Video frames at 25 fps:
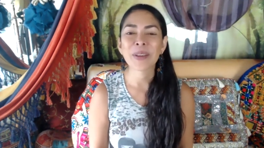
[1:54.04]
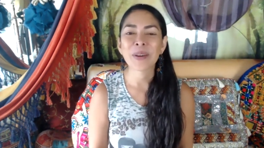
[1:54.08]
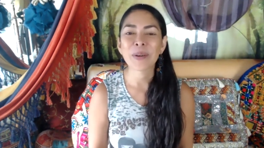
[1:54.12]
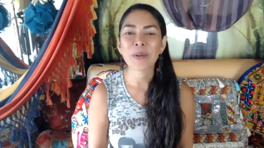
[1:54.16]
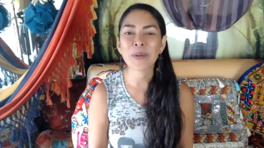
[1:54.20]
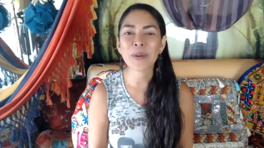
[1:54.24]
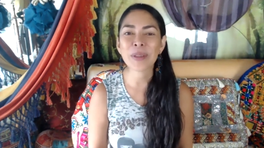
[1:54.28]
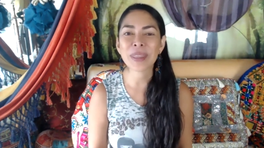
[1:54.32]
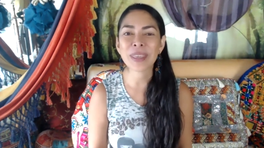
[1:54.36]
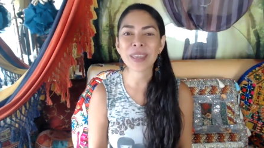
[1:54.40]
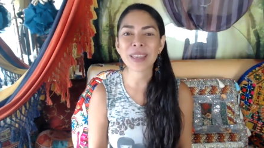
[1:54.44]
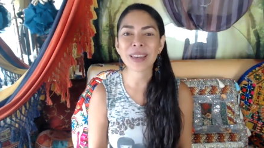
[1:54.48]

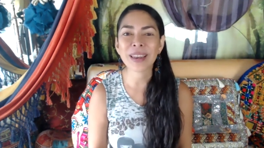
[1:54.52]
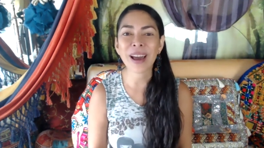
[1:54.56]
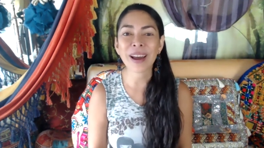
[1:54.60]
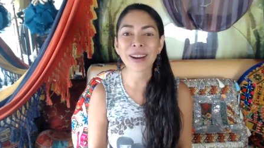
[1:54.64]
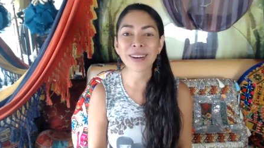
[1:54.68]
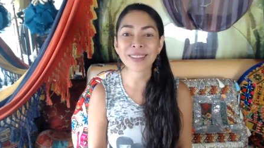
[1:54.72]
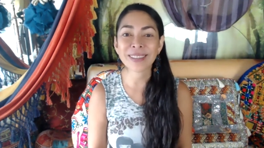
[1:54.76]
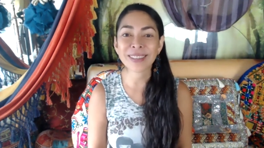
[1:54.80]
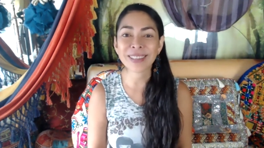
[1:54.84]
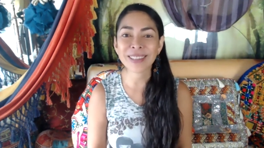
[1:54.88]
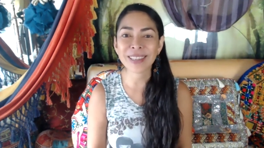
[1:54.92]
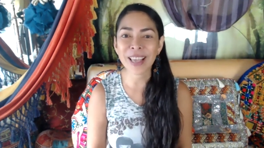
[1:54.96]
Within
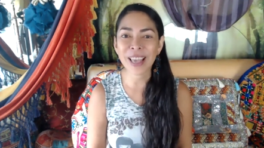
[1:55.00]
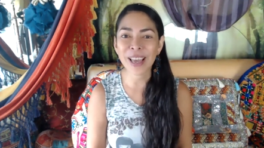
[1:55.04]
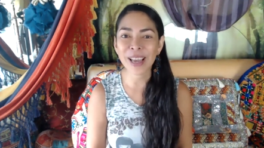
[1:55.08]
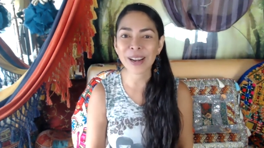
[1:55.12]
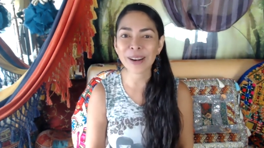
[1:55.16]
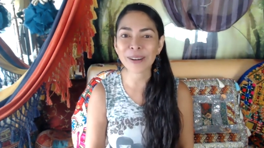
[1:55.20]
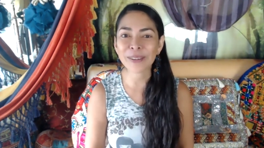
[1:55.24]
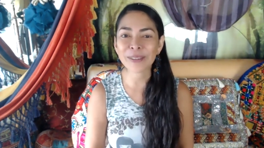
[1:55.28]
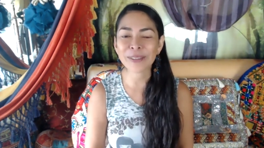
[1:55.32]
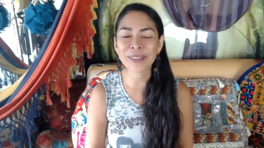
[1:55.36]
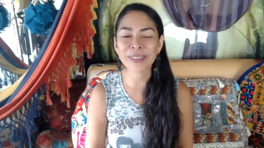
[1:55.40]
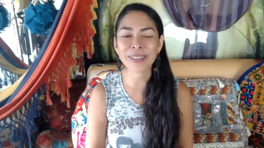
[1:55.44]

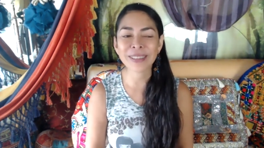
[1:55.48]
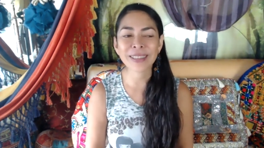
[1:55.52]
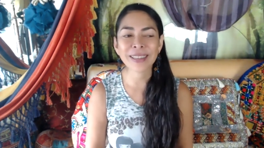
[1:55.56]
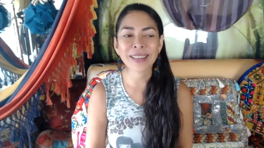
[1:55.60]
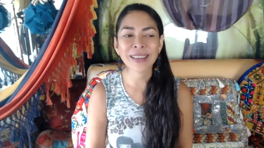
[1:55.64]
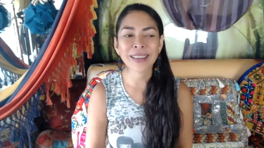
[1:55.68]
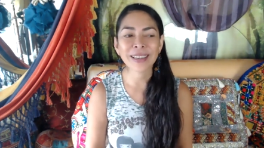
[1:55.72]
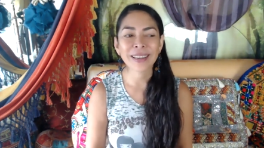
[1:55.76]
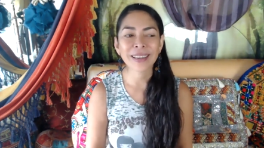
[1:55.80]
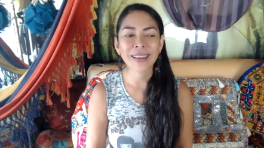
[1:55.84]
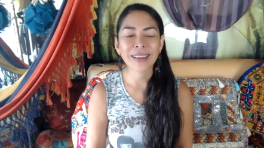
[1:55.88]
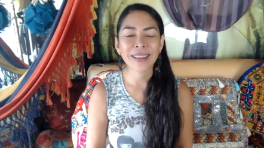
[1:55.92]
ourselves,
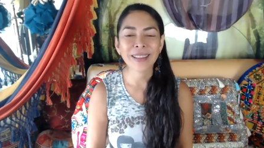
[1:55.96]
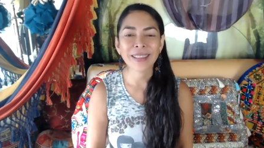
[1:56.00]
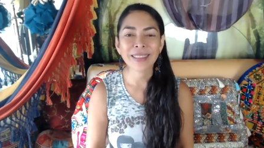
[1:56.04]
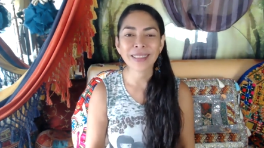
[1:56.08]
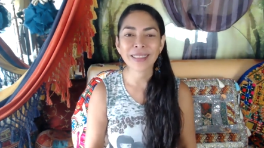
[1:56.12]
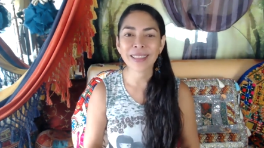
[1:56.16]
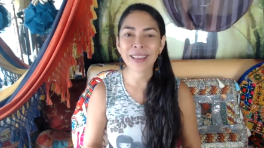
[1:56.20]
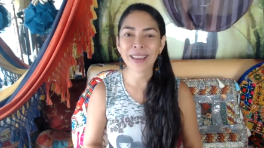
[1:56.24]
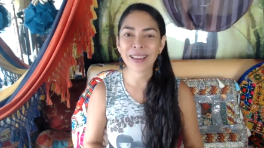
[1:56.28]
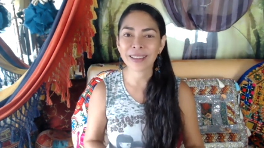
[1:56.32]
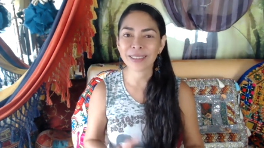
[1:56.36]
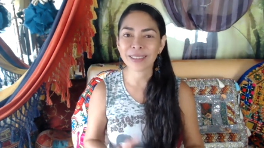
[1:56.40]

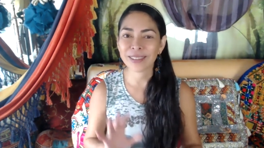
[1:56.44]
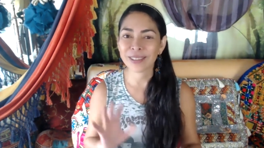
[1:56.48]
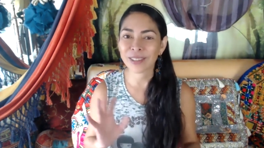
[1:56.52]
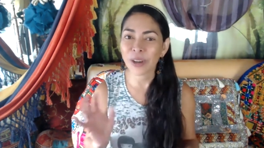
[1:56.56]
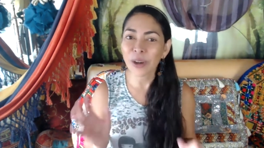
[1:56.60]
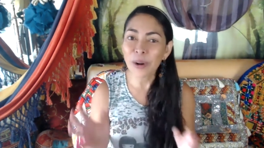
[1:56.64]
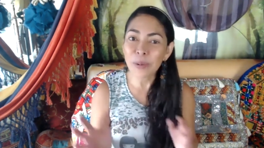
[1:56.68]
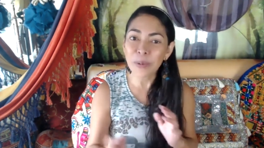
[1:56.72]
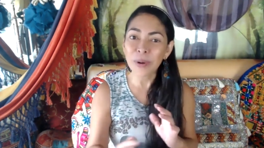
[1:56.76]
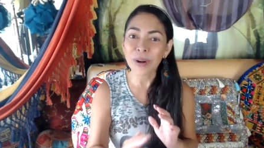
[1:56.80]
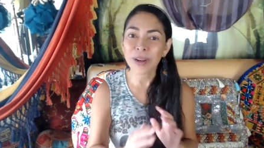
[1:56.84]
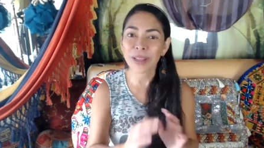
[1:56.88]
the
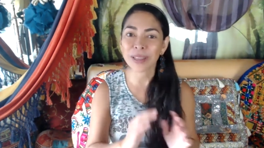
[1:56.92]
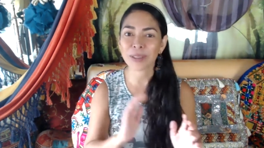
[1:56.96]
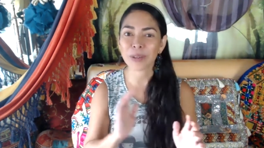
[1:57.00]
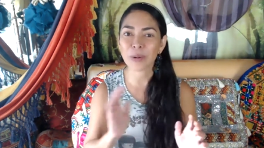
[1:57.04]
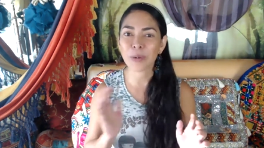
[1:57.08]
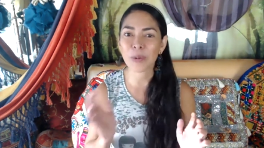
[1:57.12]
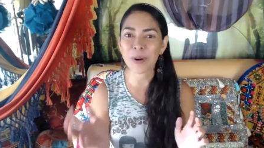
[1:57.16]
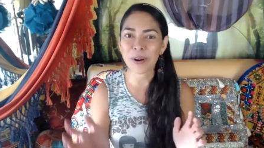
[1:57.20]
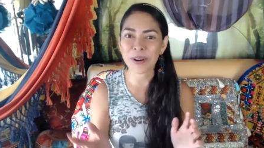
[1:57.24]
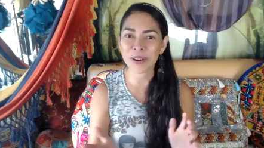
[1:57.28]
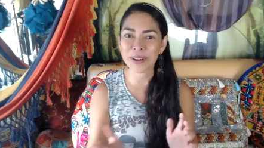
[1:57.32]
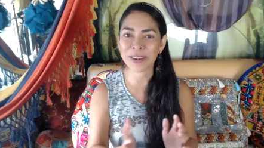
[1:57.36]
turbulent
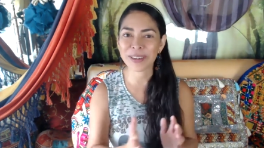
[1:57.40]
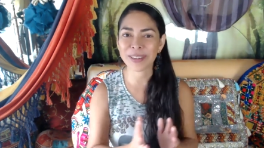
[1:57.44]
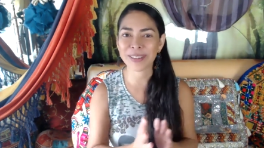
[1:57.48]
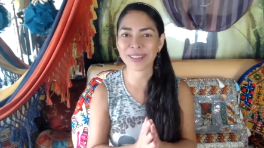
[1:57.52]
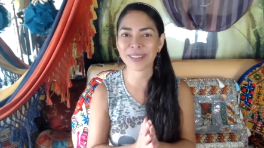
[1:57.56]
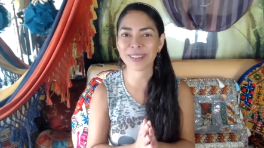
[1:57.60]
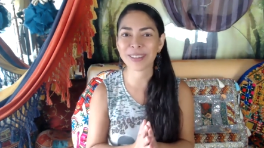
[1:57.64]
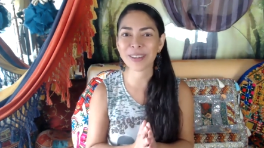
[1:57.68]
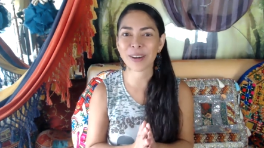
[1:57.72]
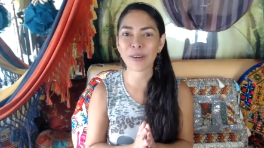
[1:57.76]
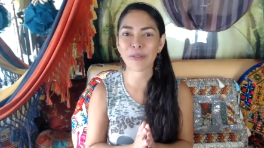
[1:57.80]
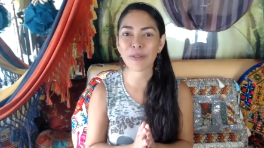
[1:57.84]

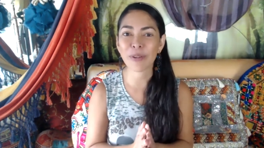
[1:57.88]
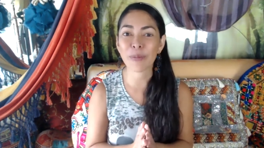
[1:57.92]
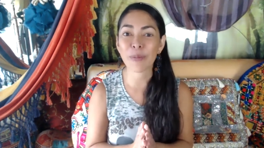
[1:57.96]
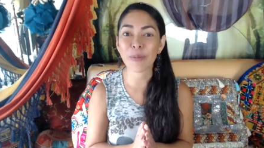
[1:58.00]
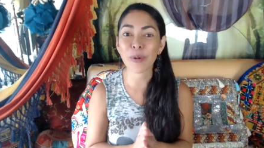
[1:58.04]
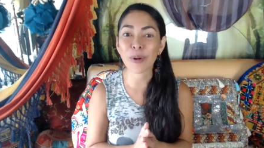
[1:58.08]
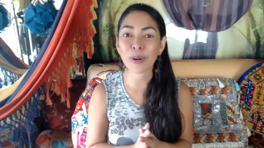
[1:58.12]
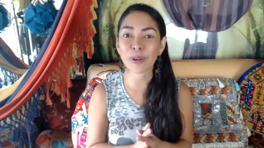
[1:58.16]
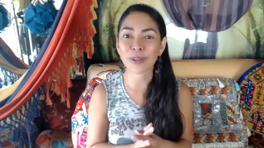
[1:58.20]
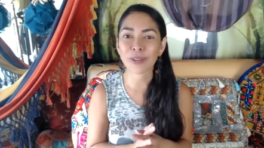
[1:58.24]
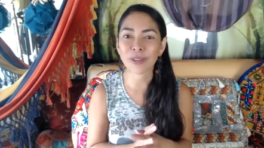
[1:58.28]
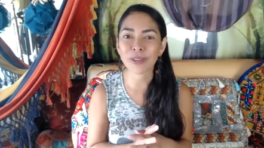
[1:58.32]
waters of
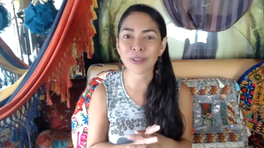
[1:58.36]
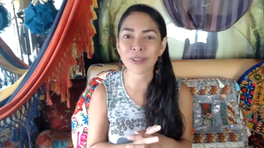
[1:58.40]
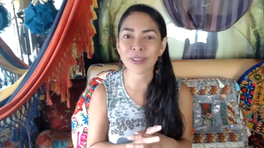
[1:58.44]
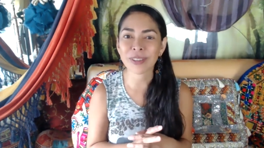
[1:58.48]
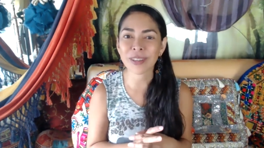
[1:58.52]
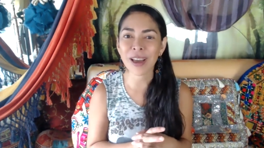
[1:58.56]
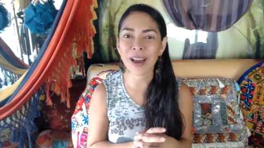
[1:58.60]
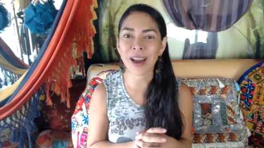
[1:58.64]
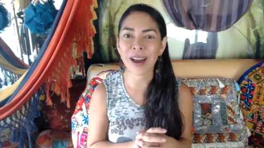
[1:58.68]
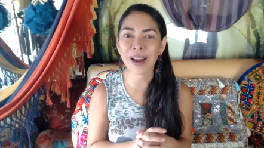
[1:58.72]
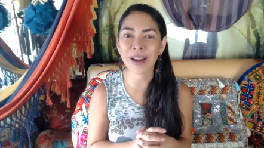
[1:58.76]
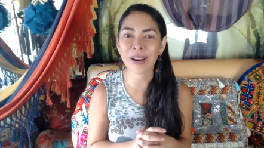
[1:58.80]
emotions
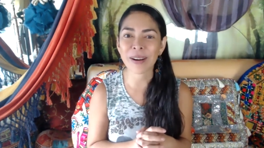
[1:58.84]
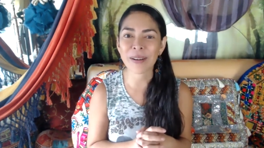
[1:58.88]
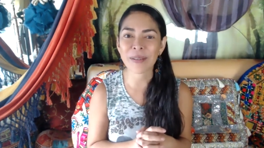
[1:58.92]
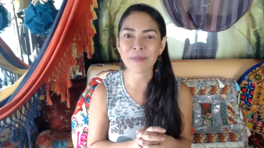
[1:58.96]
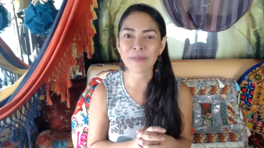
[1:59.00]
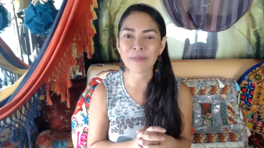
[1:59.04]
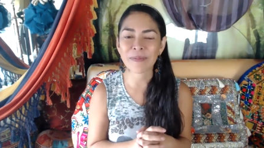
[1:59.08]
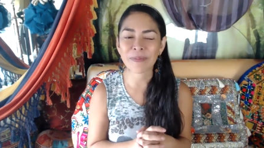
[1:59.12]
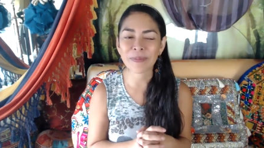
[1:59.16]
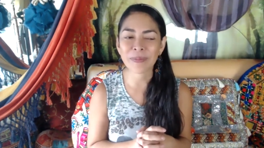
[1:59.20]
are